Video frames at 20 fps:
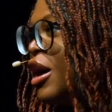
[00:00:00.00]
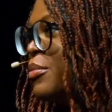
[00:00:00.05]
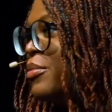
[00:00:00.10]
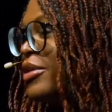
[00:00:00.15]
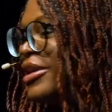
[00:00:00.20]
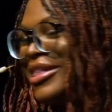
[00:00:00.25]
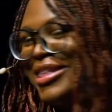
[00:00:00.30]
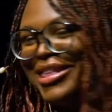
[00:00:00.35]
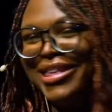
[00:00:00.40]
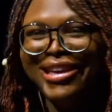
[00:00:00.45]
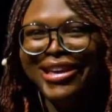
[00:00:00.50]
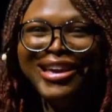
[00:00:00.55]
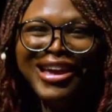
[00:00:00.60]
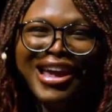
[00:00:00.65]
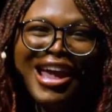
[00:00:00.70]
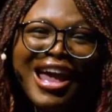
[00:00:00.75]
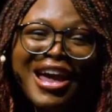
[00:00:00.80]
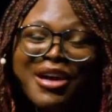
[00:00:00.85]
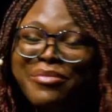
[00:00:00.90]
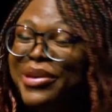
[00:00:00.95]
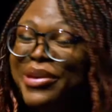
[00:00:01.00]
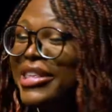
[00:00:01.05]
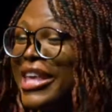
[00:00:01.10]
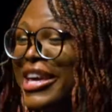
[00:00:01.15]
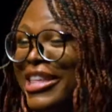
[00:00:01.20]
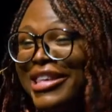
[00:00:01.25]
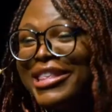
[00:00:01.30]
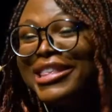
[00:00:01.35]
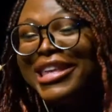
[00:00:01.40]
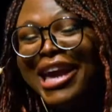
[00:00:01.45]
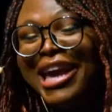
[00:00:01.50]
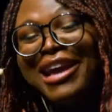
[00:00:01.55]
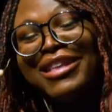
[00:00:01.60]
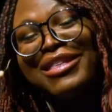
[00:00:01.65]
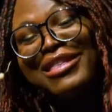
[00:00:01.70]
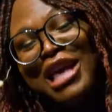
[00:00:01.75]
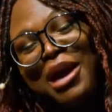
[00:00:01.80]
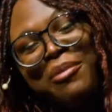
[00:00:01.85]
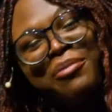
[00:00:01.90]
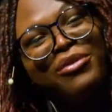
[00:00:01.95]
It's because I just can't
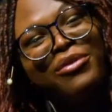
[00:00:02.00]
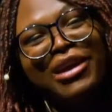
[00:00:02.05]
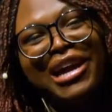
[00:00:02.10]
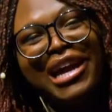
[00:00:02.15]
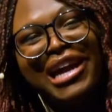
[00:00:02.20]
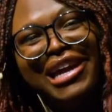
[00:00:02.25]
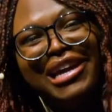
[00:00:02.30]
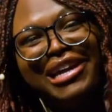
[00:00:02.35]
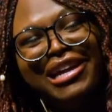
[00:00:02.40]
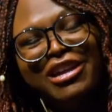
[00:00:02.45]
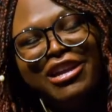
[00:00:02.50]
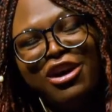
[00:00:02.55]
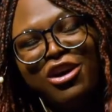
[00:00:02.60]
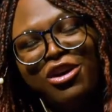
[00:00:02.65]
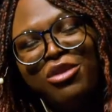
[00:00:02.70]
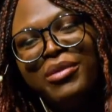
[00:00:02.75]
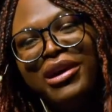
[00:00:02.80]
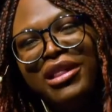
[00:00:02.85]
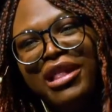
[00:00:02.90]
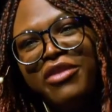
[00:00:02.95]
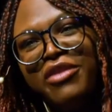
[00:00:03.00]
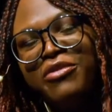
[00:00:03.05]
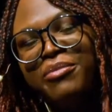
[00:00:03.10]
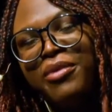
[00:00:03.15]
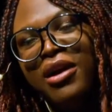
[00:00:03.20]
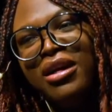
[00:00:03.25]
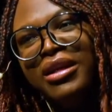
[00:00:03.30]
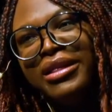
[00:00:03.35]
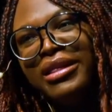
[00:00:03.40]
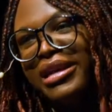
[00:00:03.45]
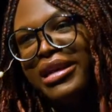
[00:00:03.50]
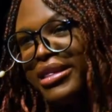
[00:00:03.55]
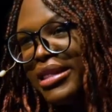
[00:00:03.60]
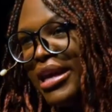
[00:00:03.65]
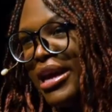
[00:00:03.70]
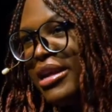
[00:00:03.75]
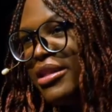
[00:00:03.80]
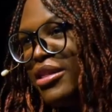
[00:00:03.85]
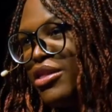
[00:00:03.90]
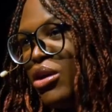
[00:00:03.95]
separate, you know, my life from politics.
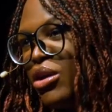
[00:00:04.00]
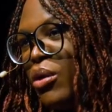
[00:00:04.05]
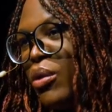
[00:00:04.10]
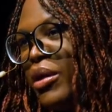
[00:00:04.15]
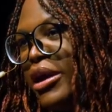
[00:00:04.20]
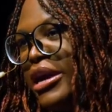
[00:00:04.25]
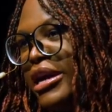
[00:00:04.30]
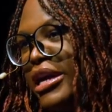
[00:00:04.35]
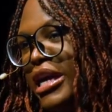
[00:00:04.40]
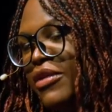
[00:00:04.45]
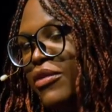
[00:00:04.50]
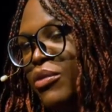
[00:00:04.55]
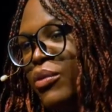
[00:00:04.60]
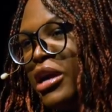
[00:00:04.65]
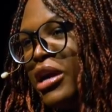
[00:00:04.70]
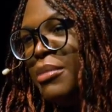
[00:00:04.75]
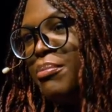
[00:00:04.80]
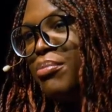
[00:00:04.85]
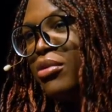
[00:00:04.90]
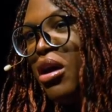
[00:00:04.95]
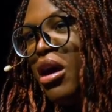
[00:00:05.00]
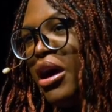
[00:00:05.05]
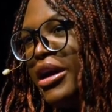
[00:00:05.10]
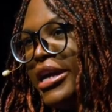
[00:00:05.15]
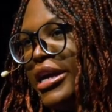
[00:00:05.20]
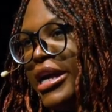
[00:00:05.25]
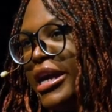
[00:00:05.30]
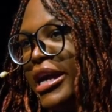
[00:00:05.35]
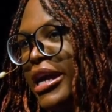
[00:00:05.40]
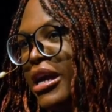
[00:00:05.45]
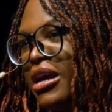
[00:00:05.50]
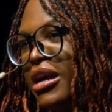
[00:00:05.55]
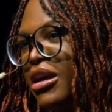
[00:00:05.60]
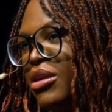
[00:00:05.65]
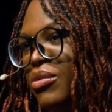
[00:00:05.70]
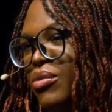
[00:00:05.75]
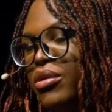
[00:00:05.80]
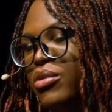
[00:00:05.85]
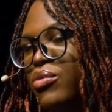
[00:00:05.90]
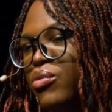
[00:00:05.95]
And so even when I'm blogging
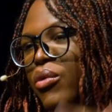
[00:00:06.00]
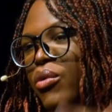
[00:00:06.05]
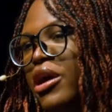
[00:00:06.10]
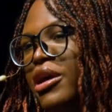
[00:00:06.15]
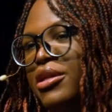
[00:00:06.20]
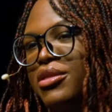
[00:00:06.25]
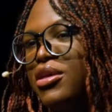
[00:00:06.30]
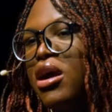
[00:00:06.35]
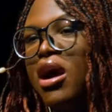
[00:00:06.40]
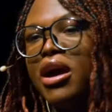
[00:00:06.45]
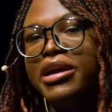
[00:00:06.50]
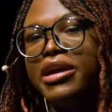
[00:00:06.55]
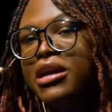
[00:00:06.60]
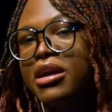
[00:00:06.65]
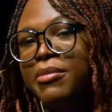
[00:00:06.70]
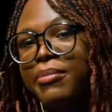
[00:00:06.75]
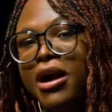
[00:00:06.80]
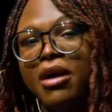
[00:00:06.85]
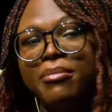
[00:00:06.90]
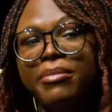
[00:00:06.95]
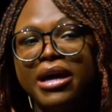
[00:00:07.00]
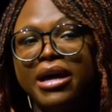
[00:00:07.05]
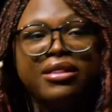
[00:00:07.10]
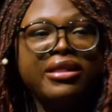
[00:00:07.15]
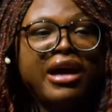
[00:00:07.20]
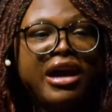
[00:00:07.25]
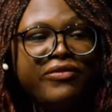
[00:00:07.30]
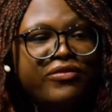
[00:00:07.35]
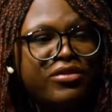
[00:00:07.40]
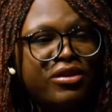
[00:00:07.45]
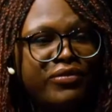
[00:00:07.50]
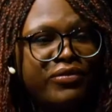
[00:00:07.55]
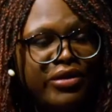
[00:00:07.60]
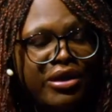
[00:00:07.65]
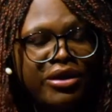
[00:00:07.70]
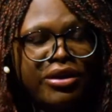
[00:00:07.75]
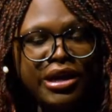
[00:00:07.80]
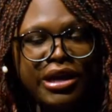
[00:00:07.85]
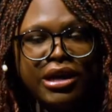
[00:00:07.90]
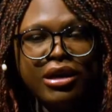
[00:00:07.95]
and talking about my life in a
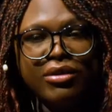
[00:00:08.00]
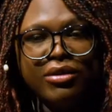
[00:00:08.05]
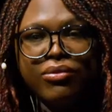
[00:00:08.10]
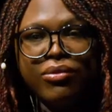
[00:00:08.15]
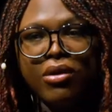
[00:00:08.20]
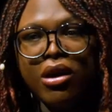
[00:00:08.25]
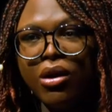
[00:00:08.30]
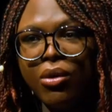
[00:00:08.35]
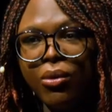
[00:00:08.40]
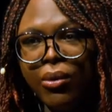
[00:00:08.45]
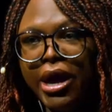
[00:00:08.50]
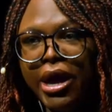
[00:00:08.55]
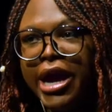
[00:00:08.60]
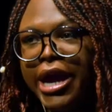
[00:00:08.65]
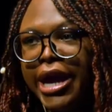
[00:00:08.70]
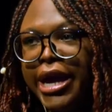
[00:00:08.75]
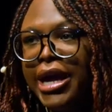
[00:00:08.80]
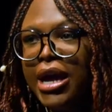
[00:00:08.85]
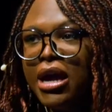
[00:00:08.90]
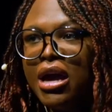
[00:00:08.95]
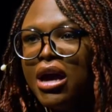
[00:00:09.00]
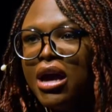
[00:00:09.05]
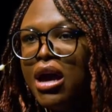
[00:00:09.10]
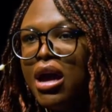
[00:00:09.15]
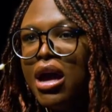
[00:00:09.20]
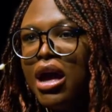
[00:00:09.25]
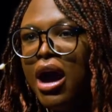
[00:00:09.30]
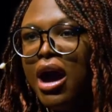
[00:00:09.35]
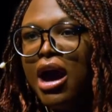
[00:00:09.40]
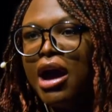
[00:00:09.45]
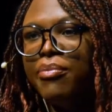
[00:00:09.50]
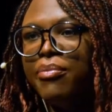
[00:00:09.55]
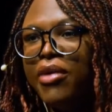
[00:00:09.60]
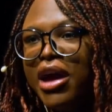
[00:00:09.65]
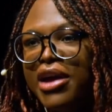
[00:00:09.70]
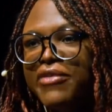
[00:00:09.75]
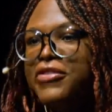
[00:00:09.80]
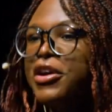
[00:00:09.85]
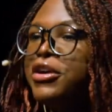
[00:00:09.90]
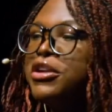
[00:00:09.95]
very raw way,
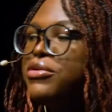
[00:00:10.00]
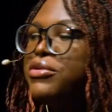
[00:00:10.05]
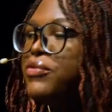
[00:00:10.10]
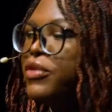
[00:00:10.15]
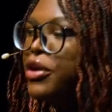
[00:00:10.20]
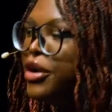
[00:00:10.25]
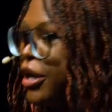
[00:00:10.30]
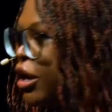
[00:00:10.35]
I found it very